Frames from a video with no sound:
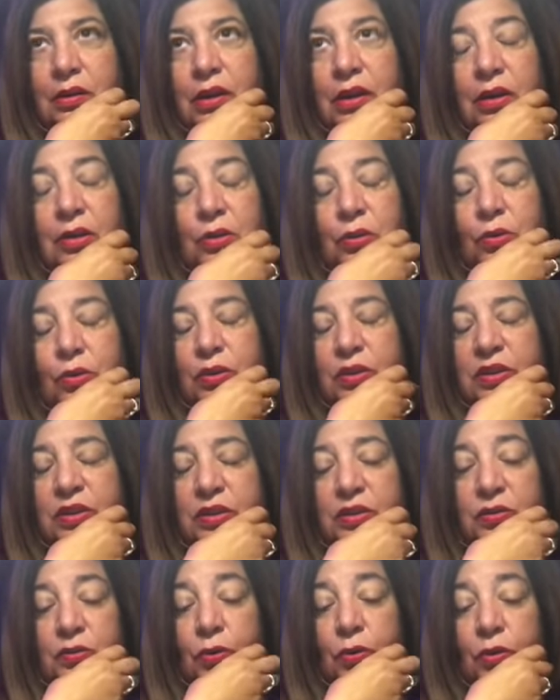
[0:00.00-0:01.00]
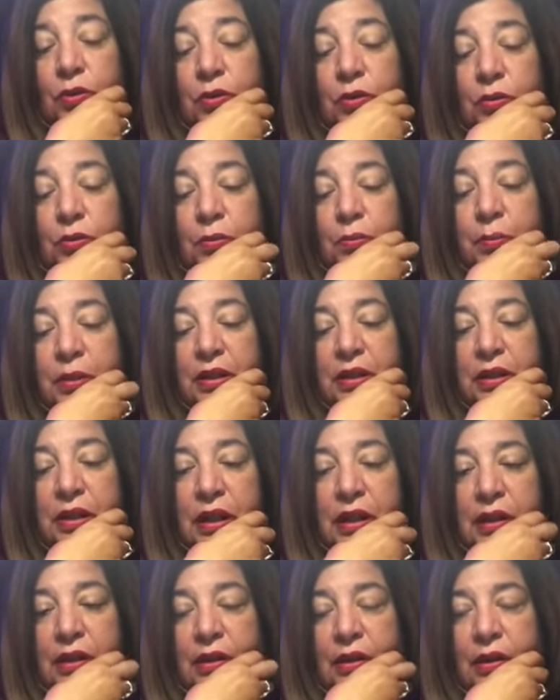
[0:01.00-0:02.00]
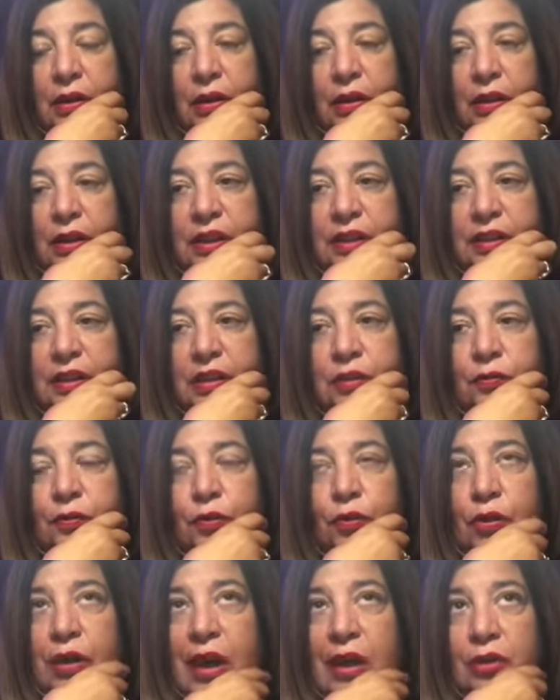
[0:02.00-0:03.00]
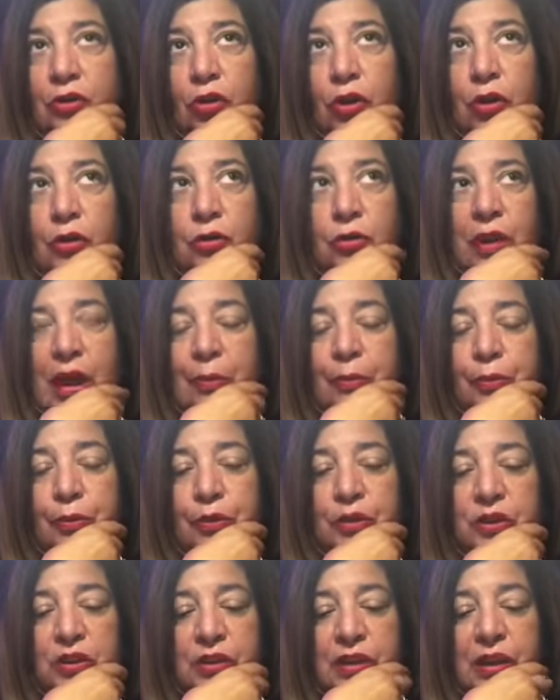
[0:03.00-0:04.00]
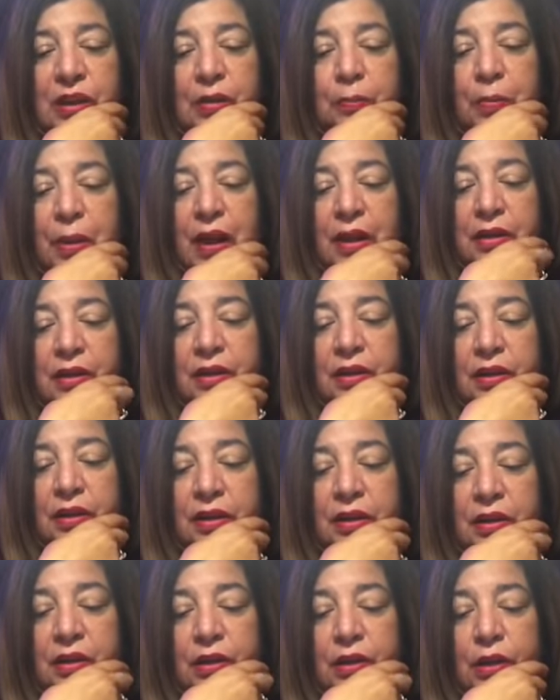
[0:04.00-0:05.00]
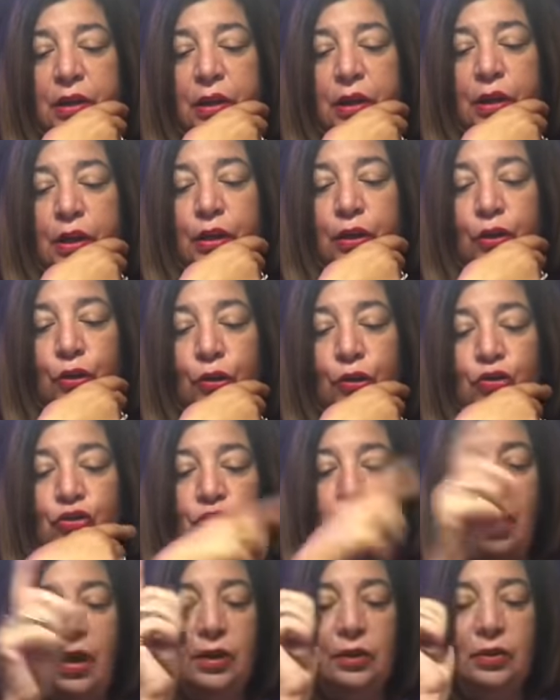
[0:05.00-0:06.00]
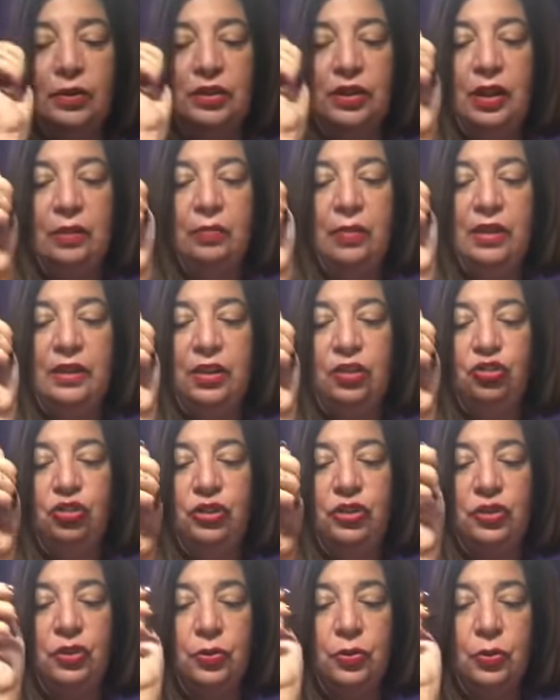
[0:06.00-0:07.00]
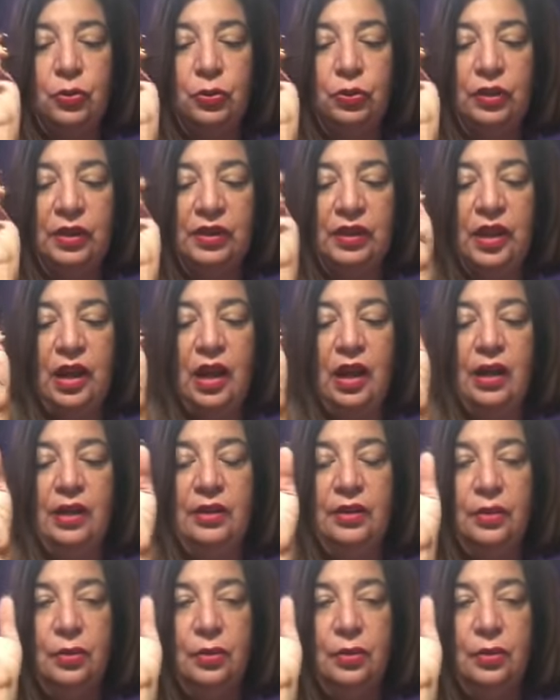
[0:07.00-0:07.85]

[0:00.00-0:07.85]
I don't know what this is for. But like, uh, let's say if you can't talk to that person telepathically, you're trying to send messages through the sky,